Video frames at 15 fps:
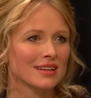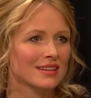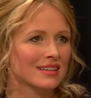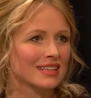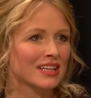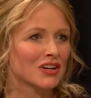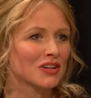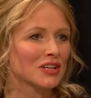
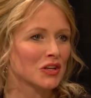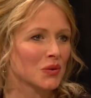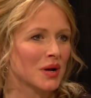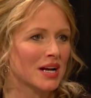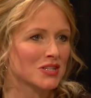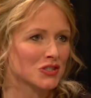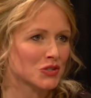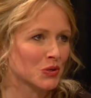clearly you
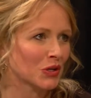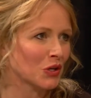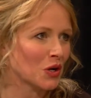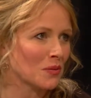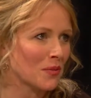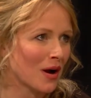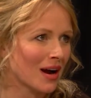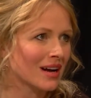guys are doing
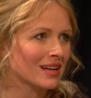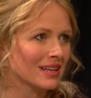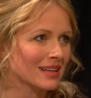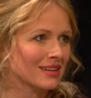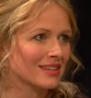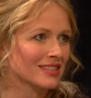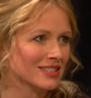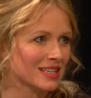your part
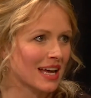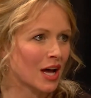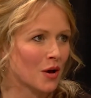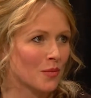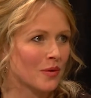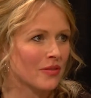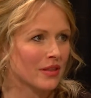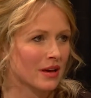to
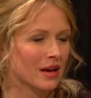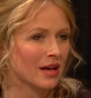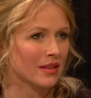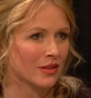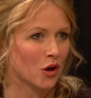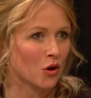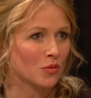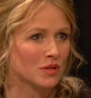help
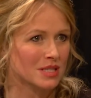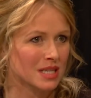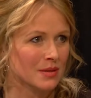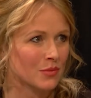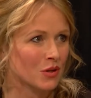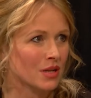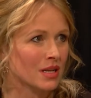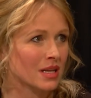the homeless
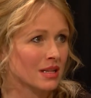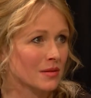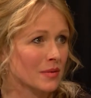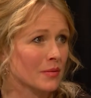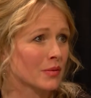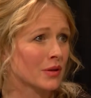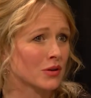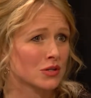community and the
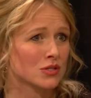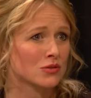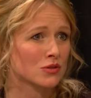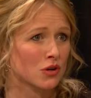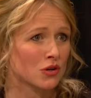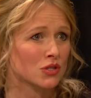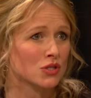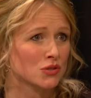people that
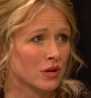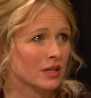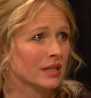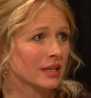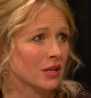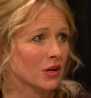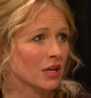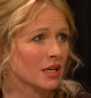are
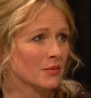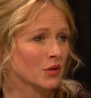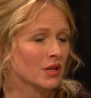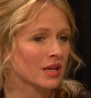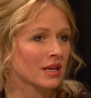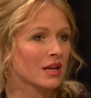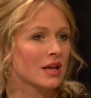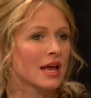struggling in our
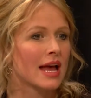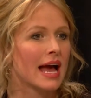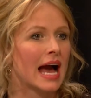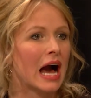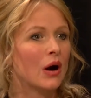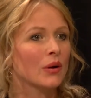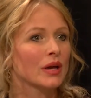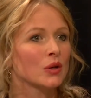community.
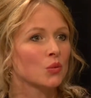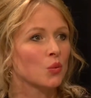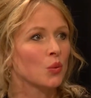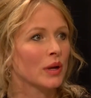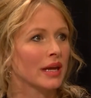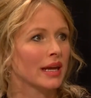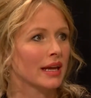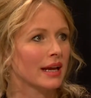How can
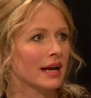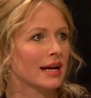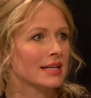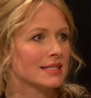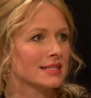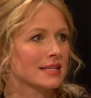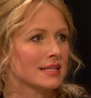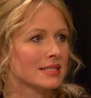we
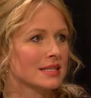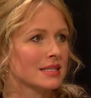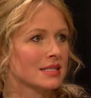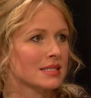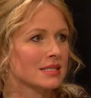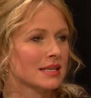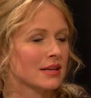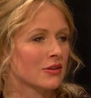as
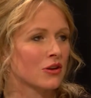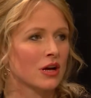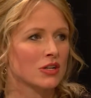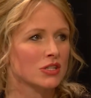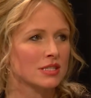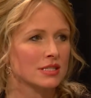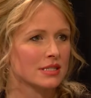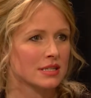citizens, not
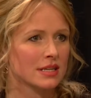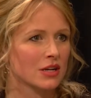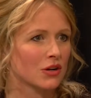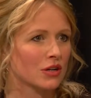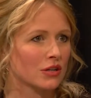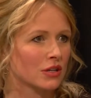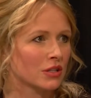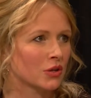just here
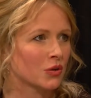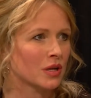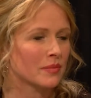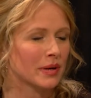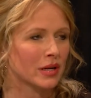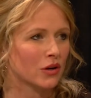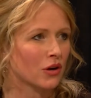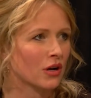in Kelowna,
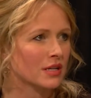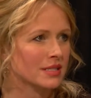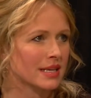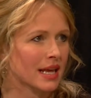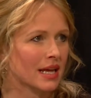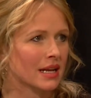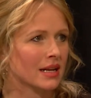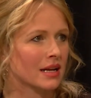but across
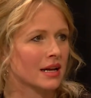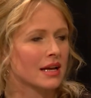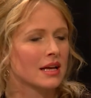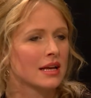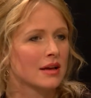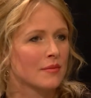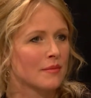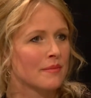Canada,
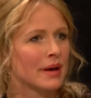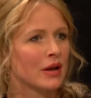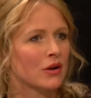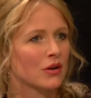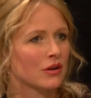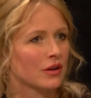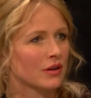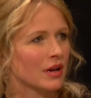
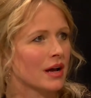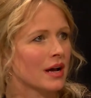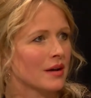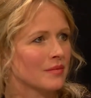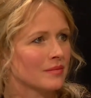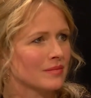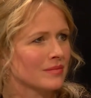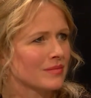better
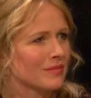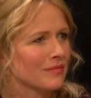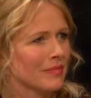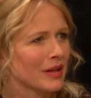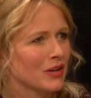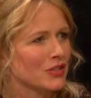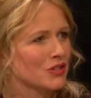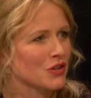
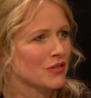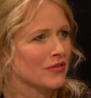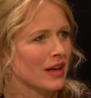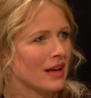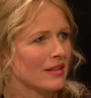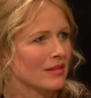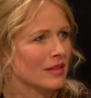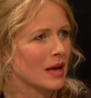serve
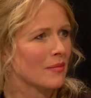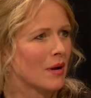that